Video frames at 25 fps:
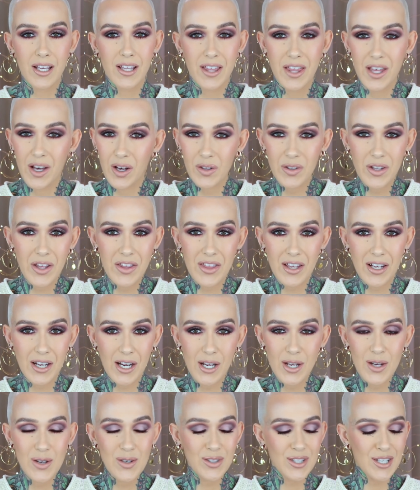the only thing I
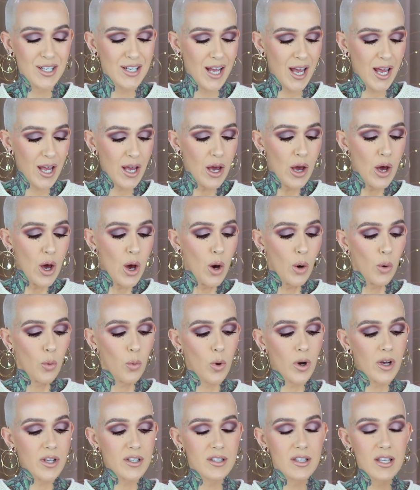used today
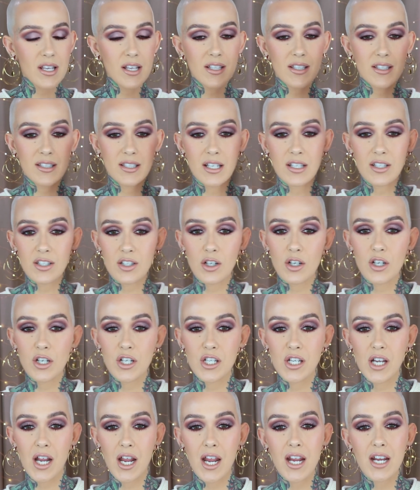was the center
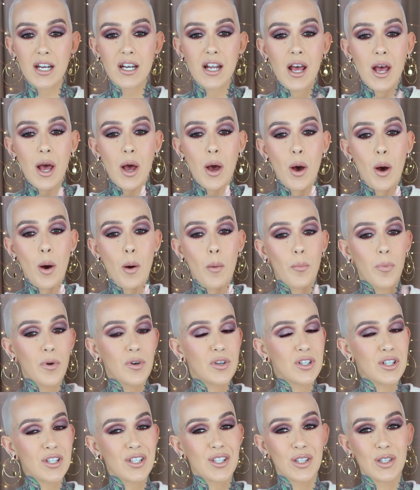shade, but
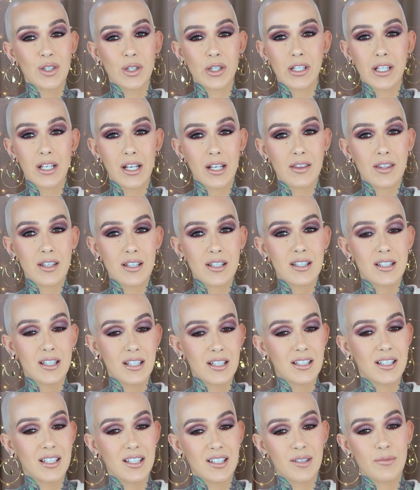just looking at this,
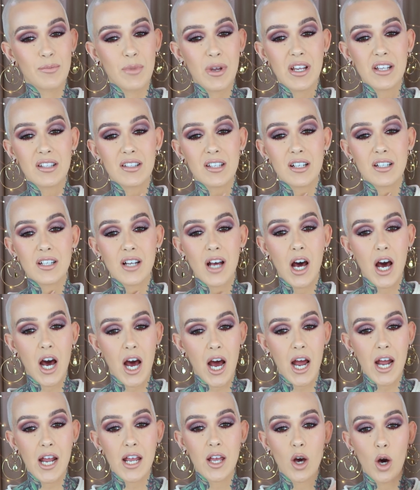this gives me such
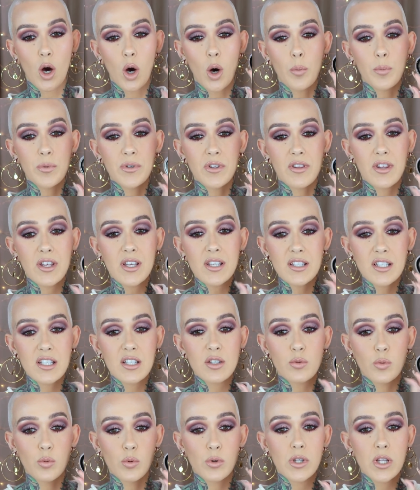high hopes. This
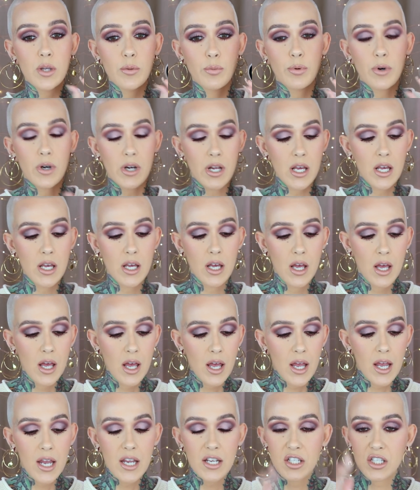is really pretty.
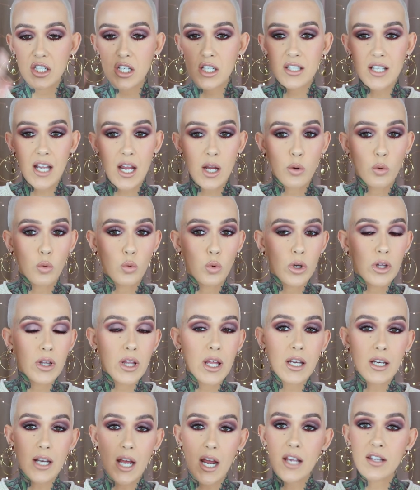It's just a
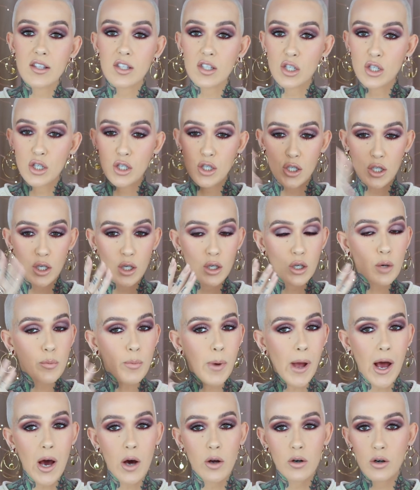really nice sheer
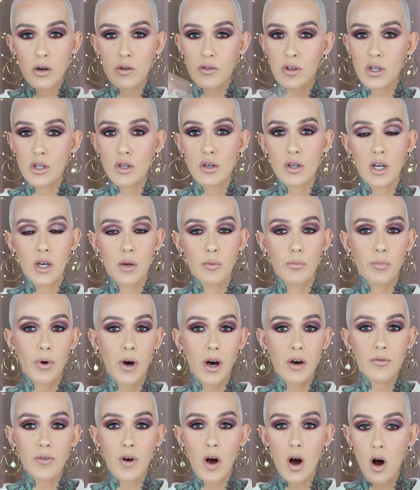powder that you can
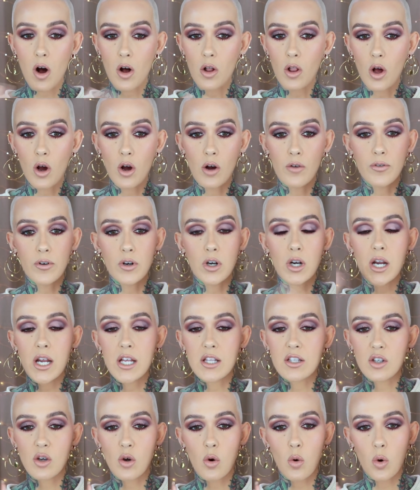buff all over.
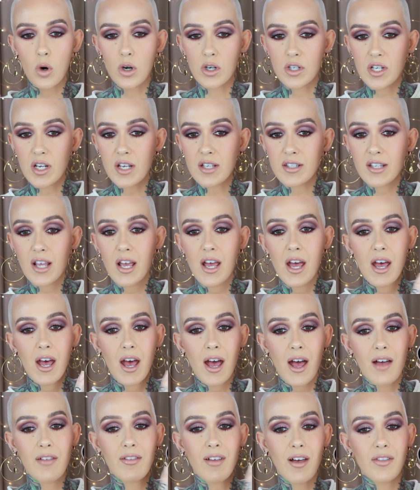It's gorgeous.
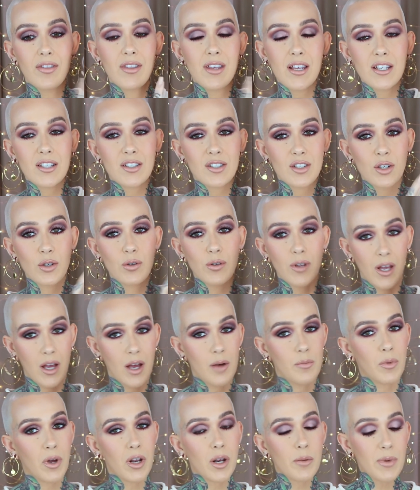And then these two, yeah,
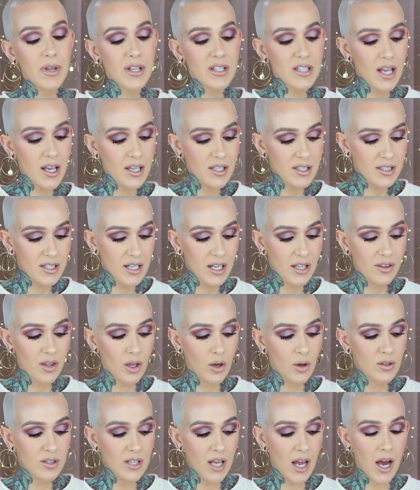I'm going to be testing
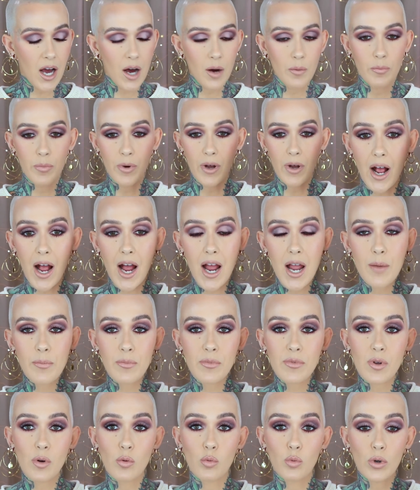those out.
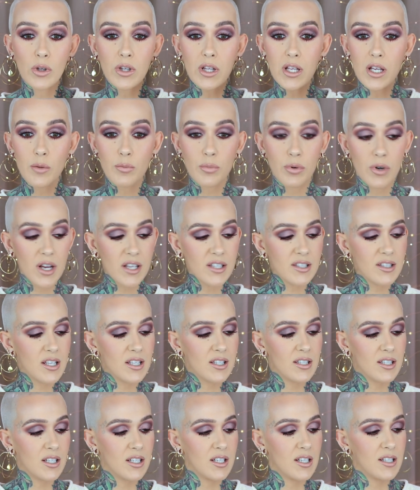I'm really impressed.
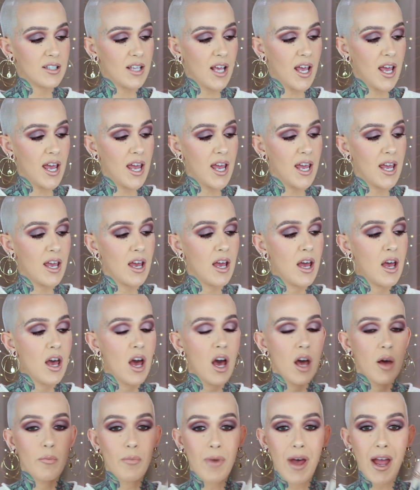This is a
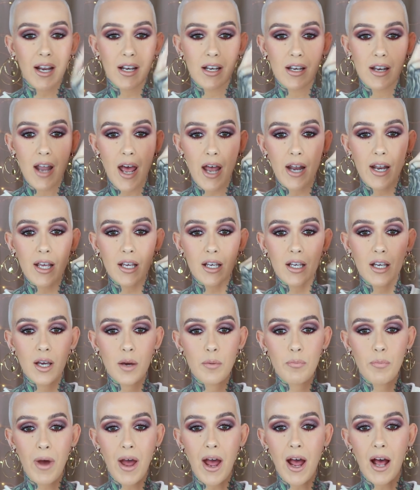magnetic
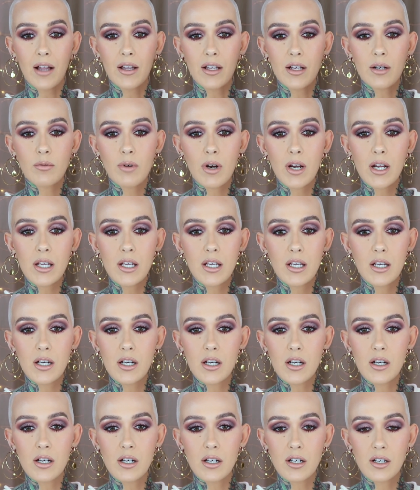palette right here.
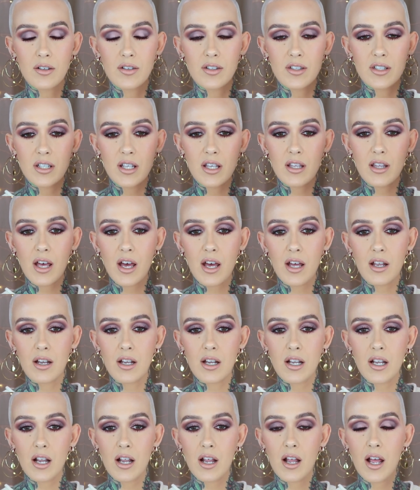You see that?
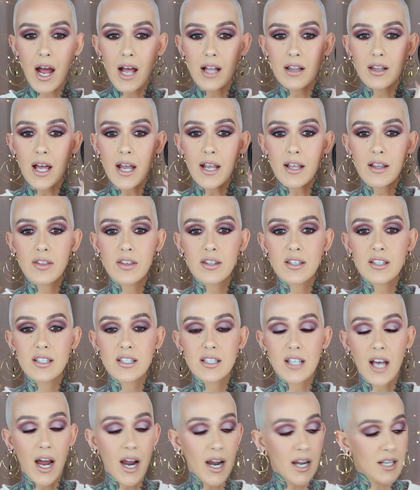I like the
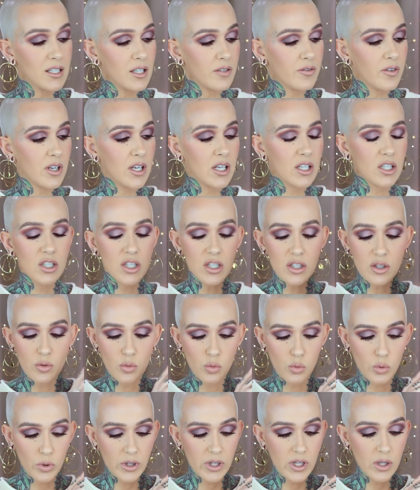size of it. It's just
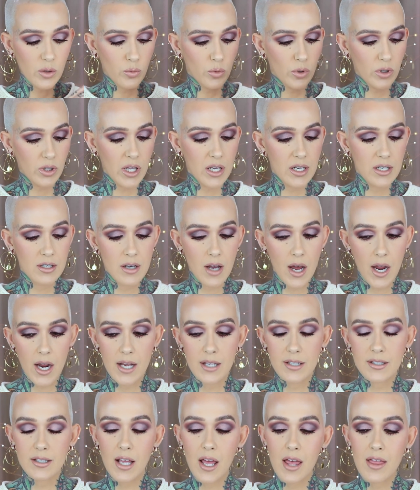really, really
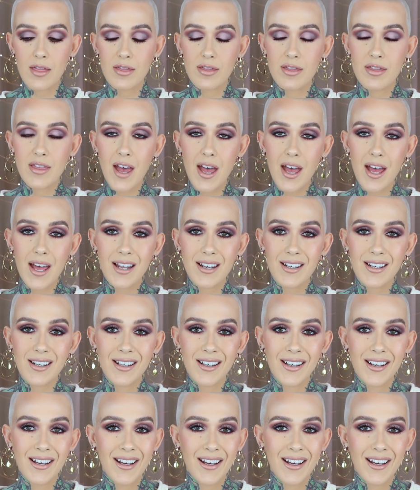nice. And then